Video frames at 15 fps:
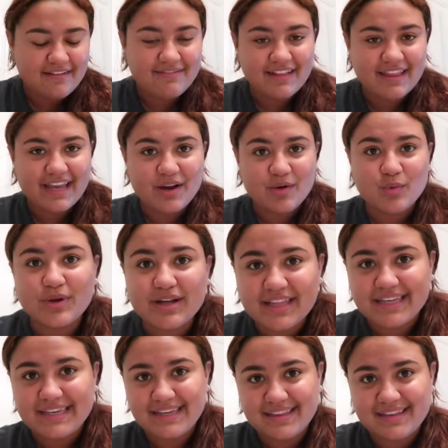I feel like I
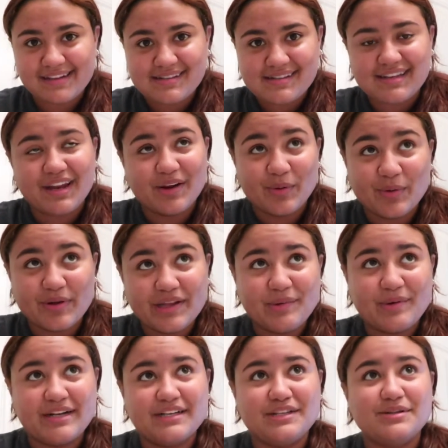really need this and I really
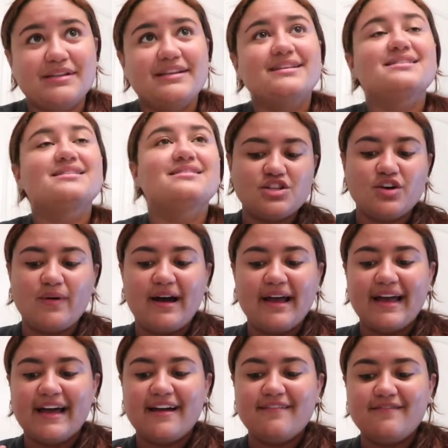want to do this. So I
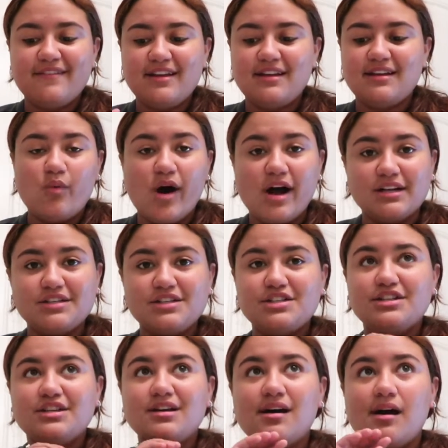have
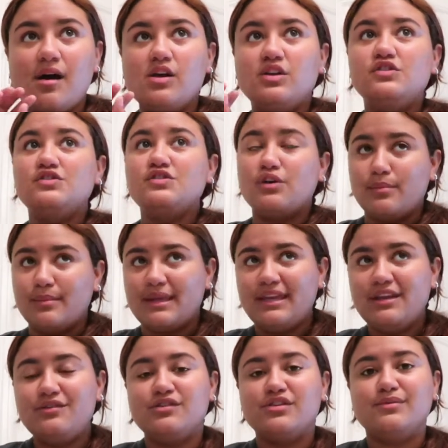watched so
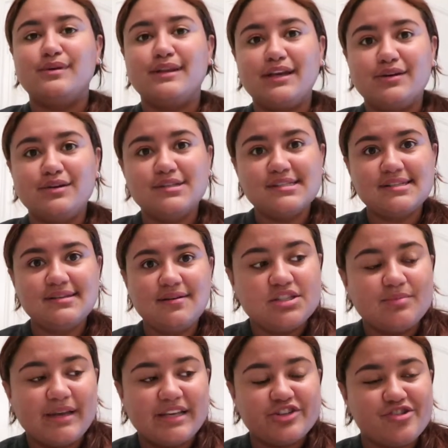many YouTube videos
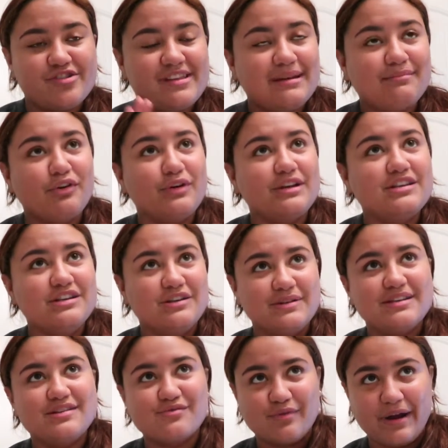to make sure that I'm going to do
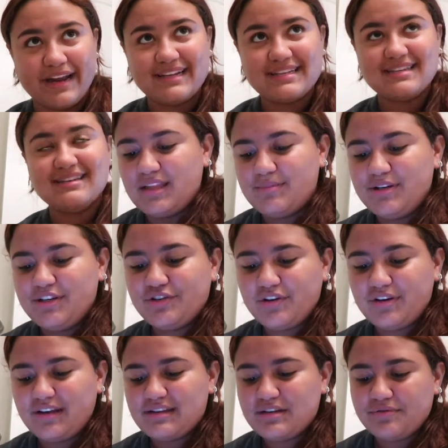this right. Let me show
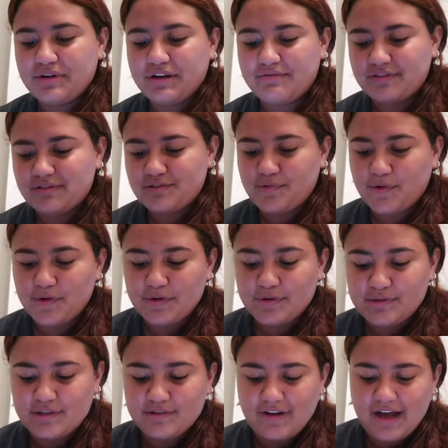you guys a reference
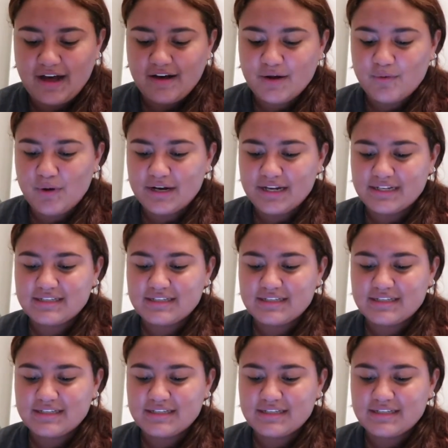photo of how I want